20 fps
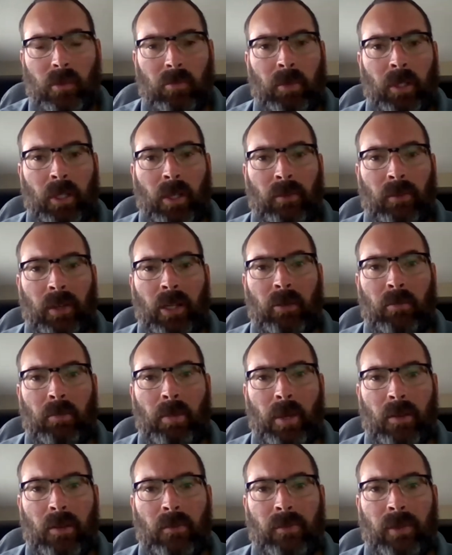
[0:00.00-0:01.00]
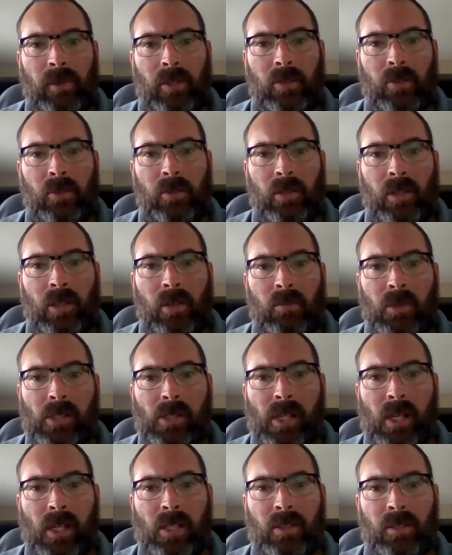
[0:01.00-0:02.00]
be of any benefit to them?
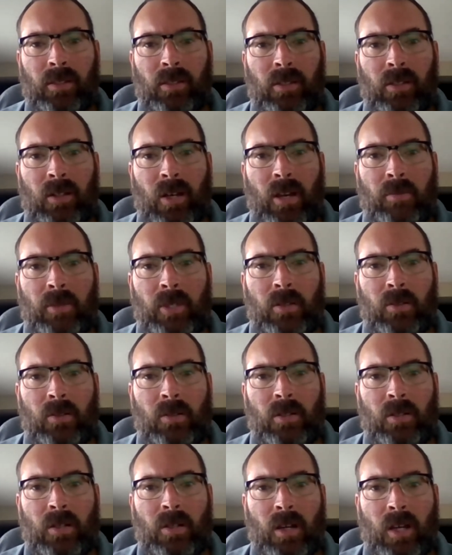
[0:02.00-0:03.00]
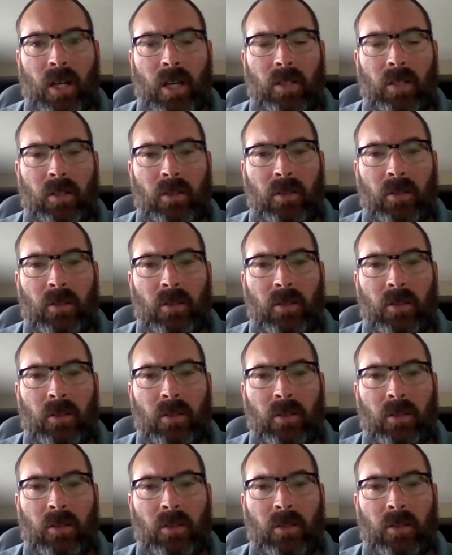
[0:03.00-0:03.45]
Is that an option or not?